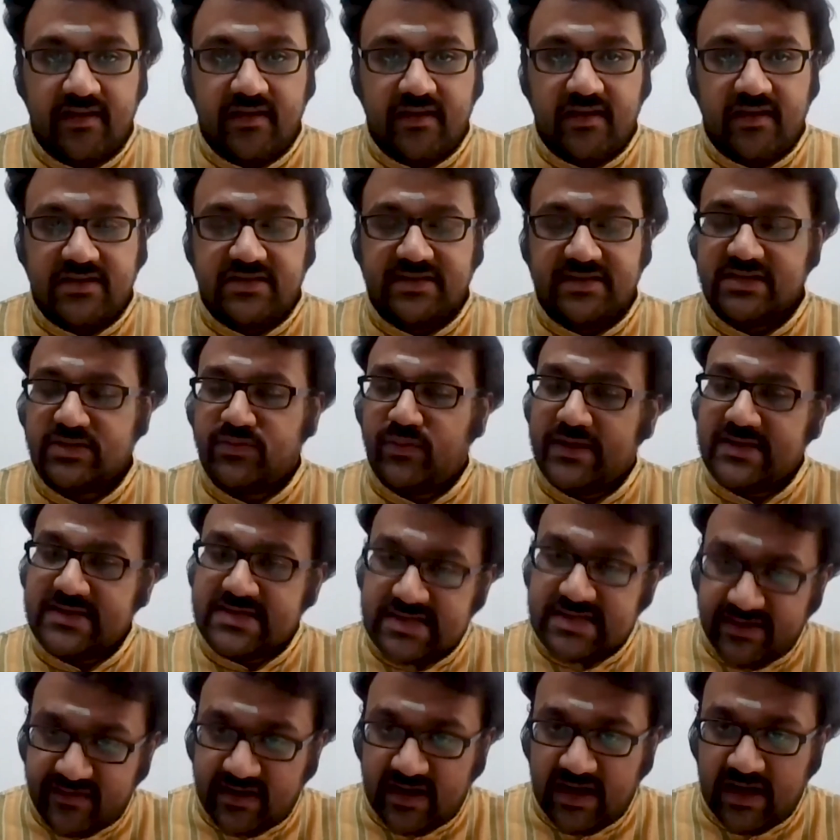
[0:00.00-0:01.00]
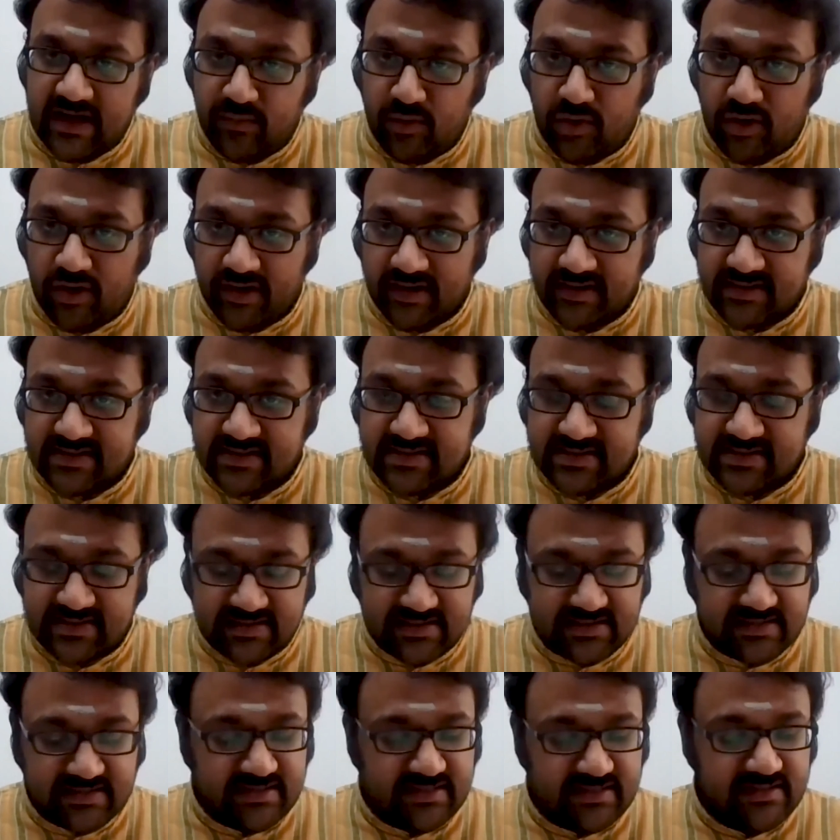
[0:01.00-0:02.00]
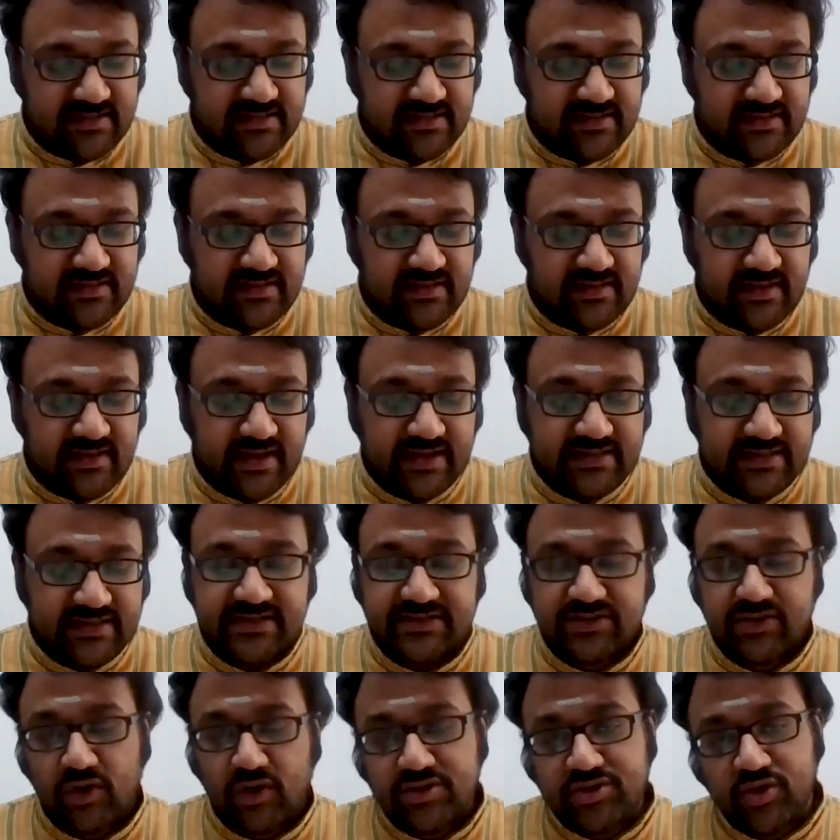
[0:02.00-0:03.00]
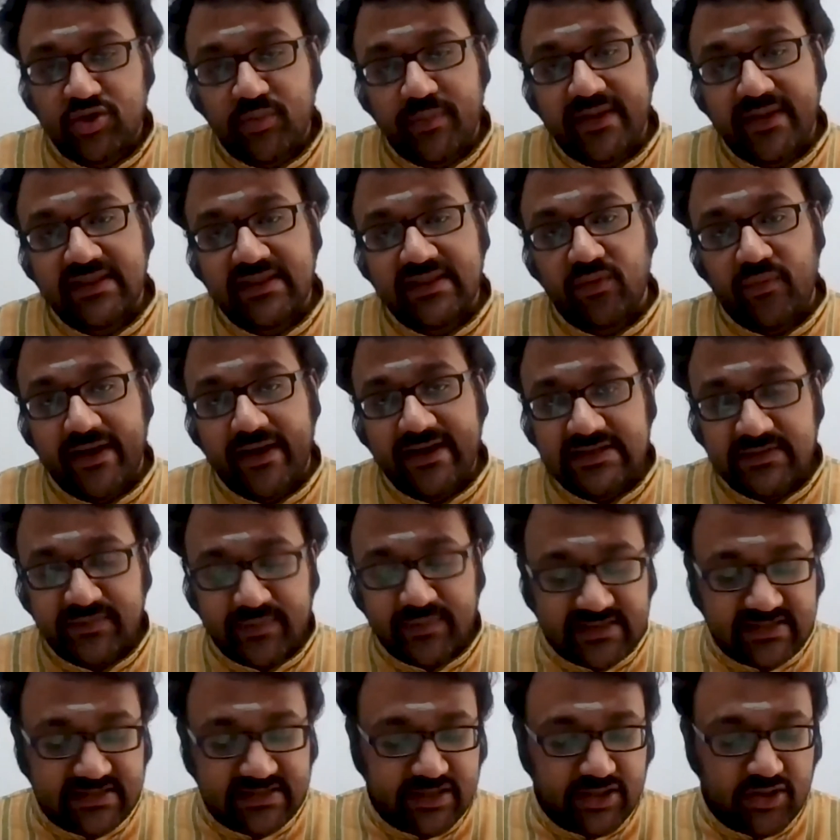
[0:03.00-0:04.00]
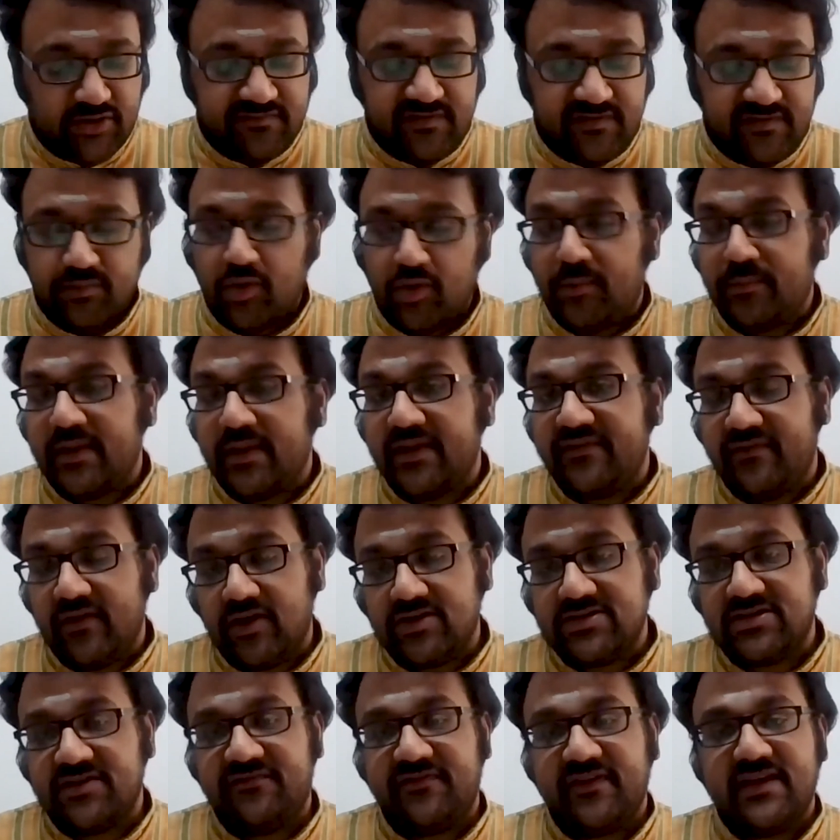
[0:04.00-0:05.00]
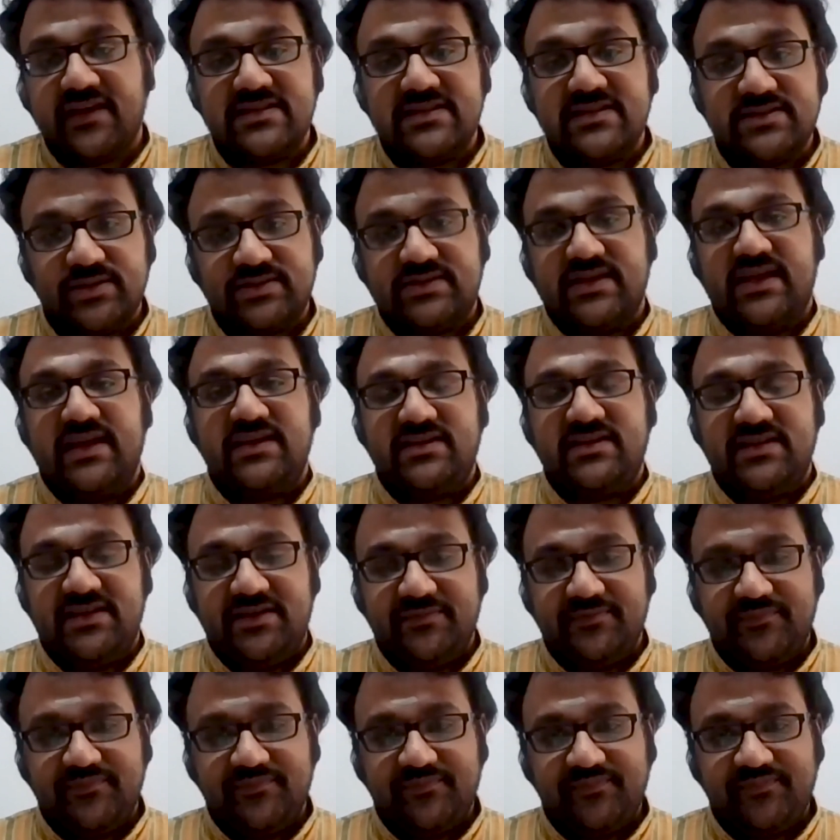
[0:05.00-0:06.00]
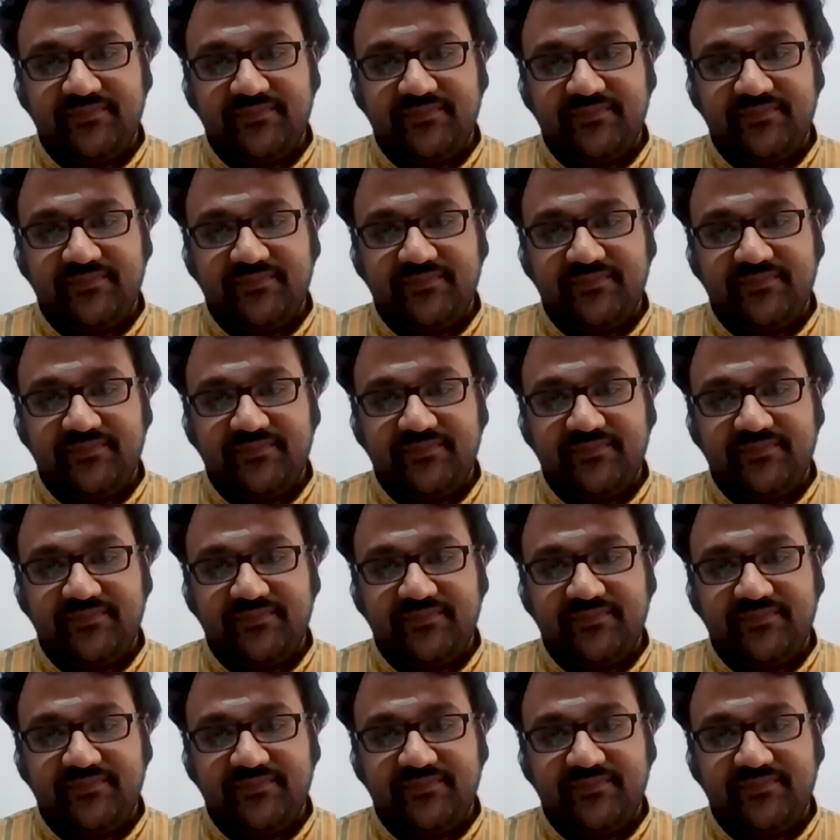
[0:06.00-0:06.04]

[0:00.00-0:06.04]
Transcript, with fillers: She has won several awards and she's also been the vice president of the Bombay Philosophical Society.